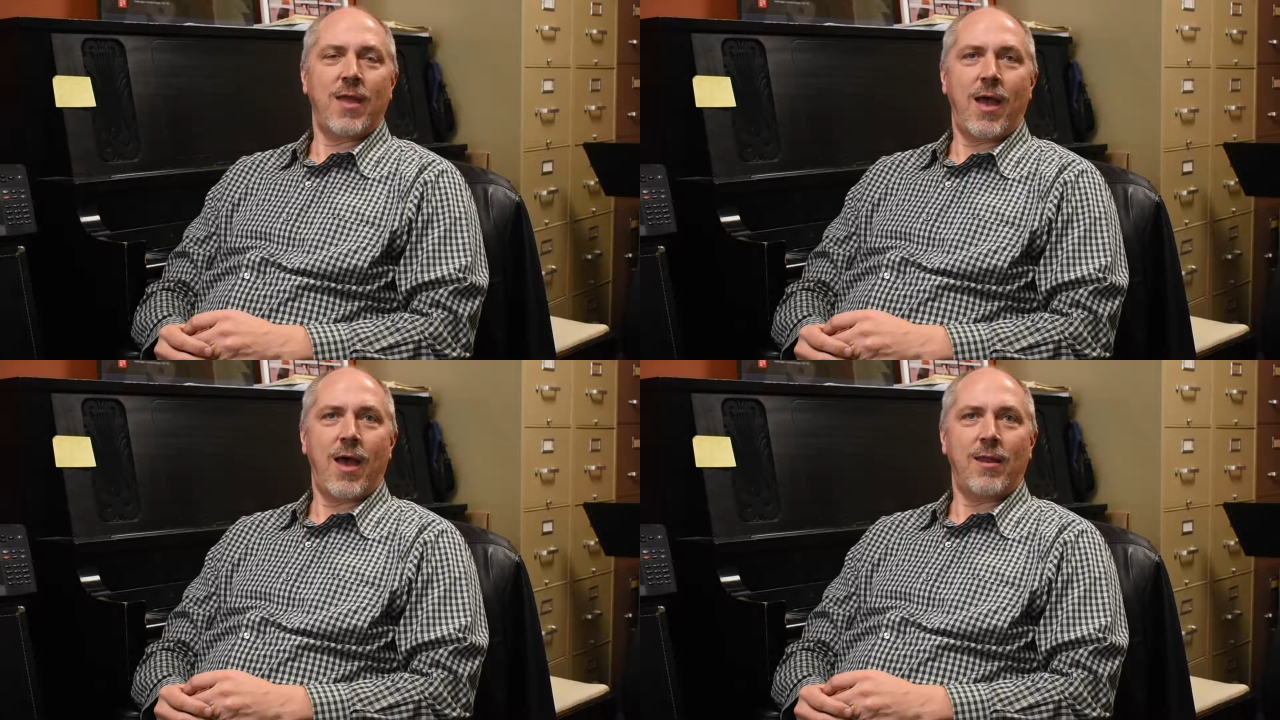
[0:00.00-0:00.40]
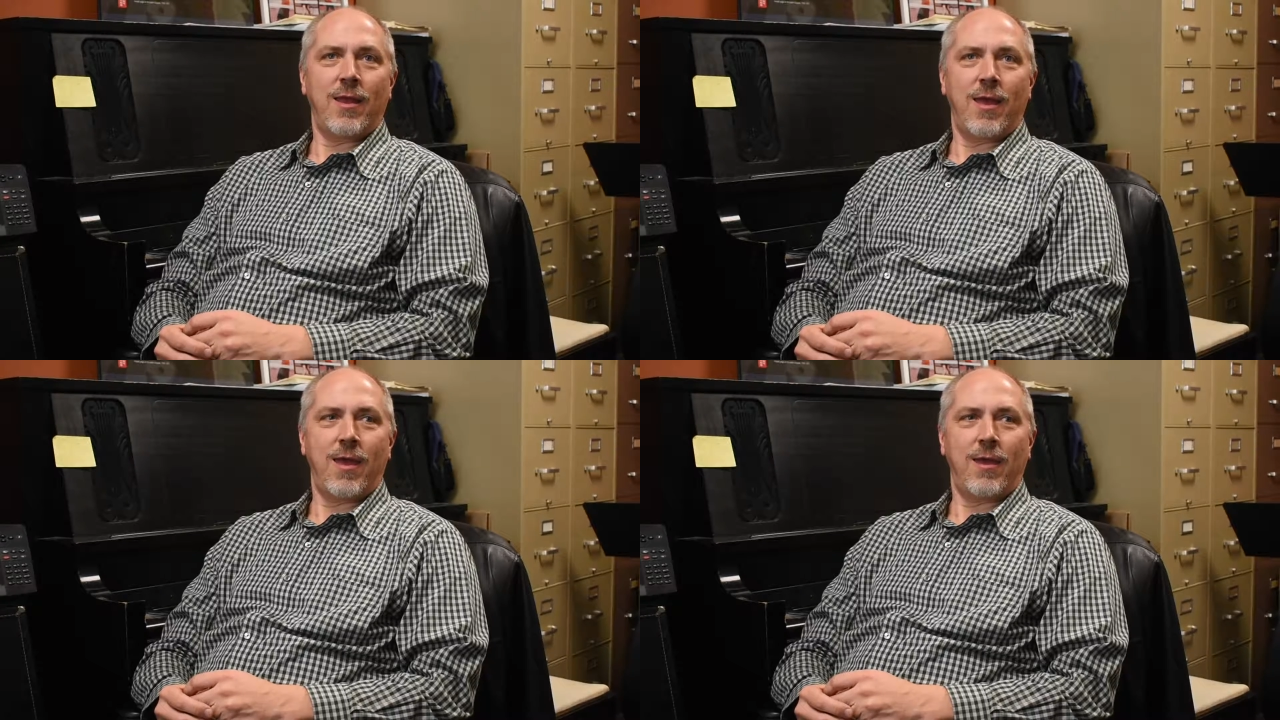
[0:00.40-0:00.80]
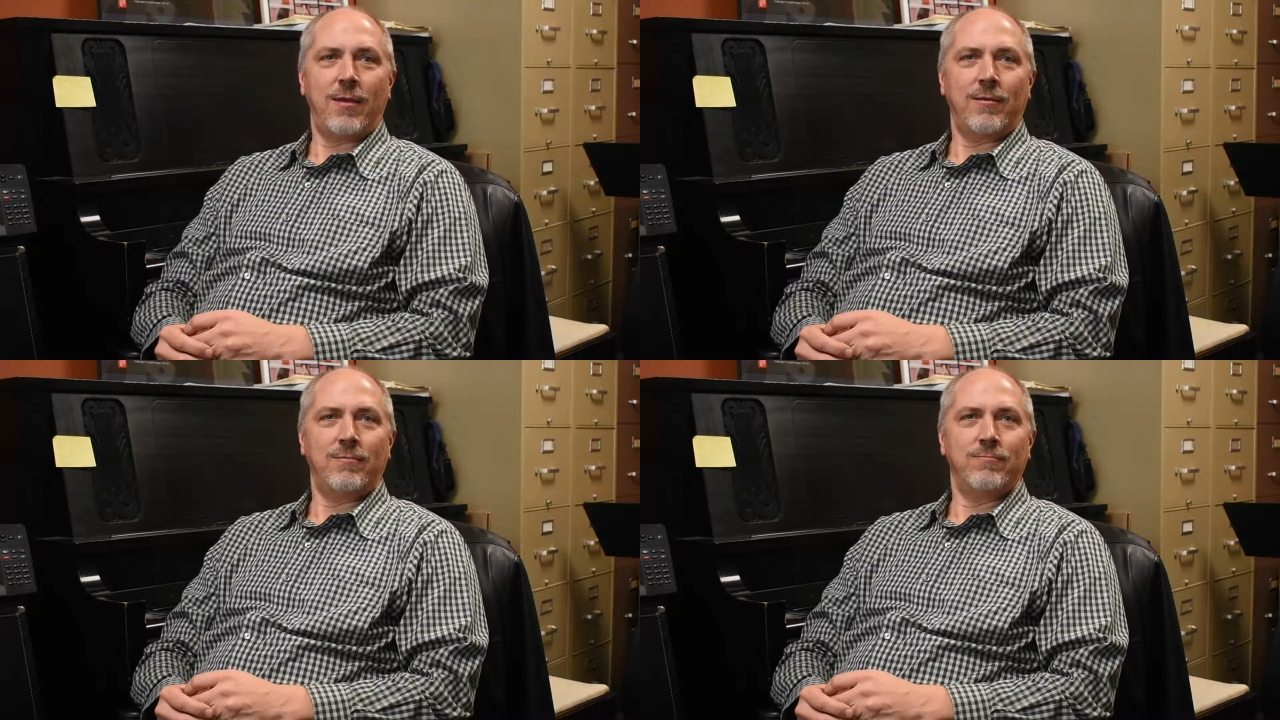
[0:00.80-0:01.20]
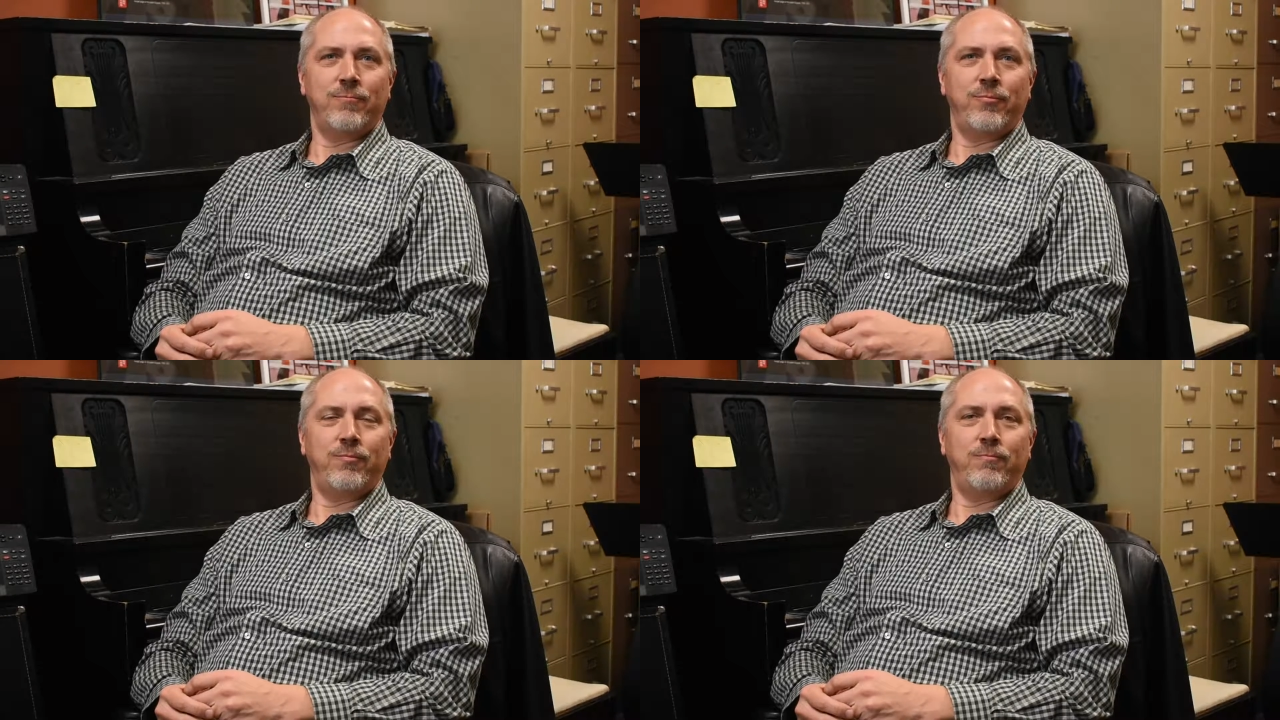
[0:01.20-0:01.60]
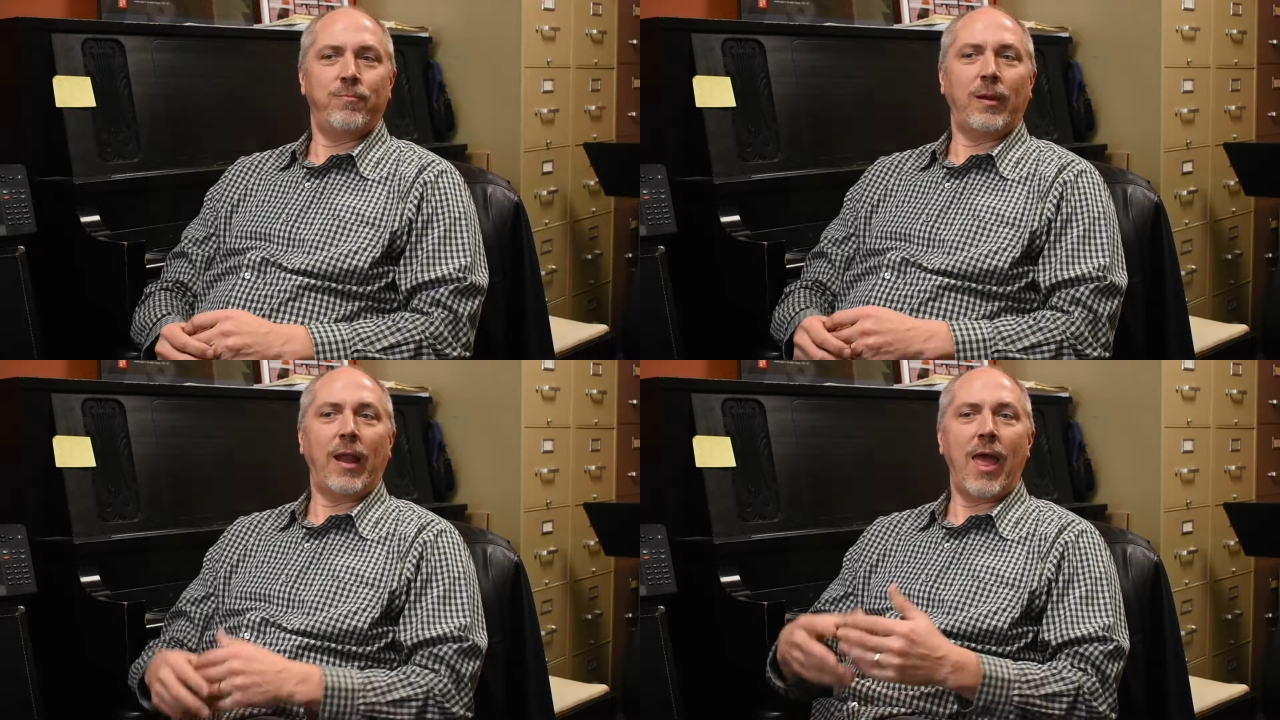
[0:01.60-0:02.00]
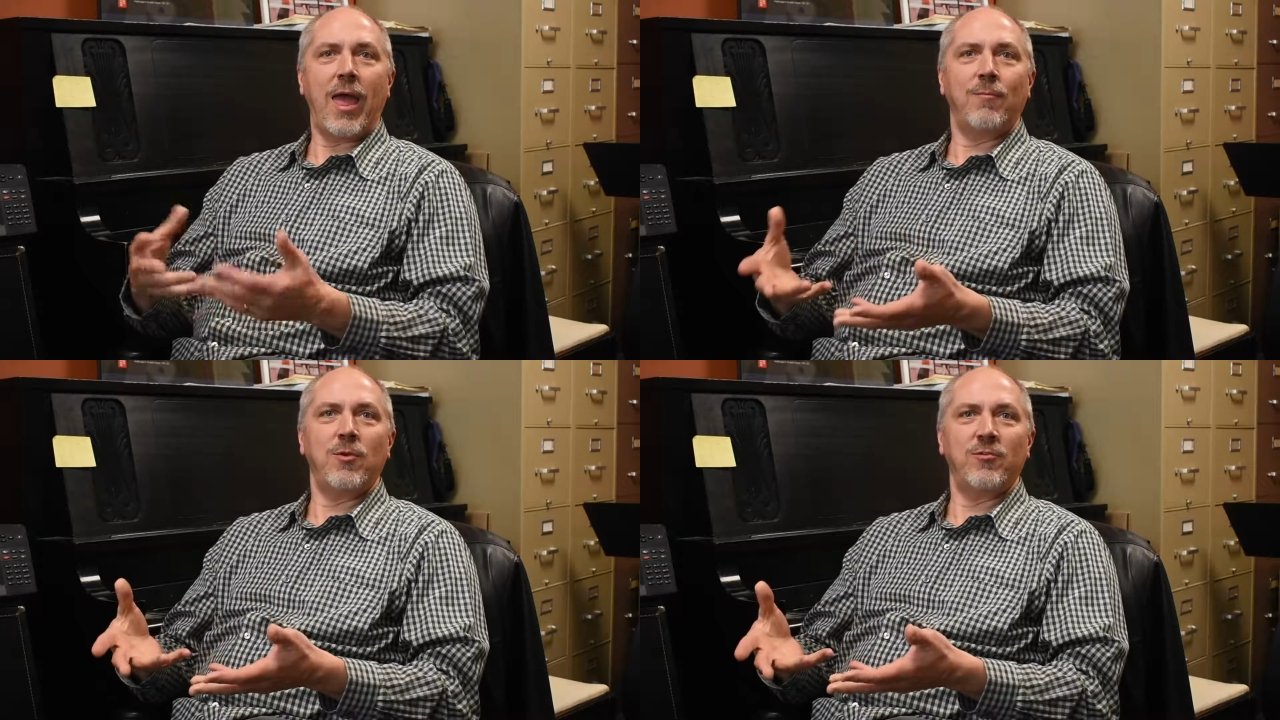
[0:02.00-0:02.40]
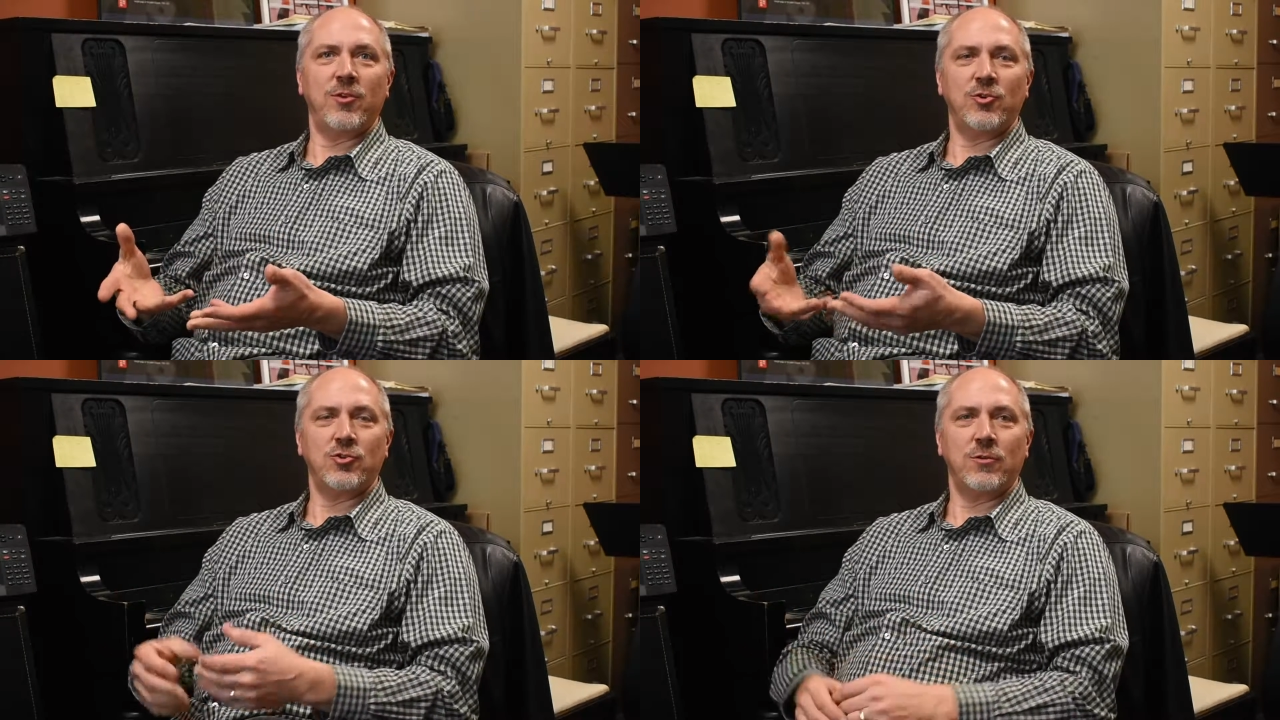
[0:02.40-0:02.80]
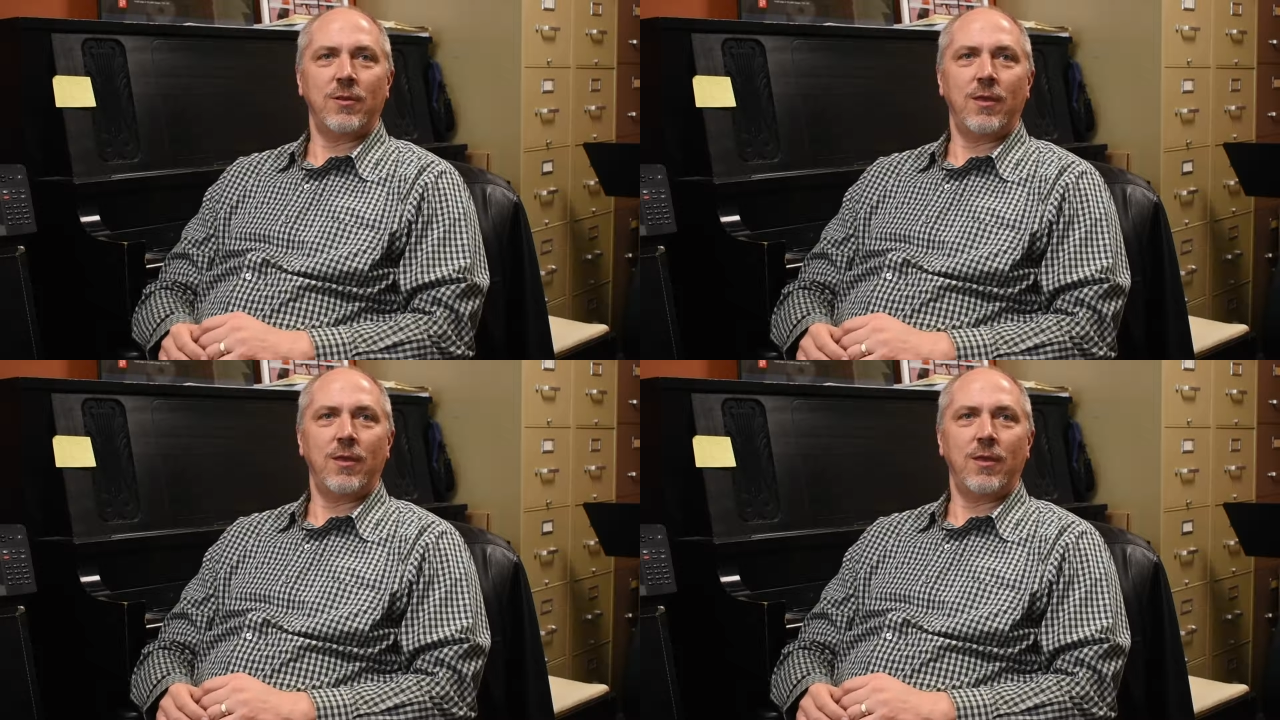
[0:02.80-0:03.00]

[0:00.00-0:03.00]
not a playing musician,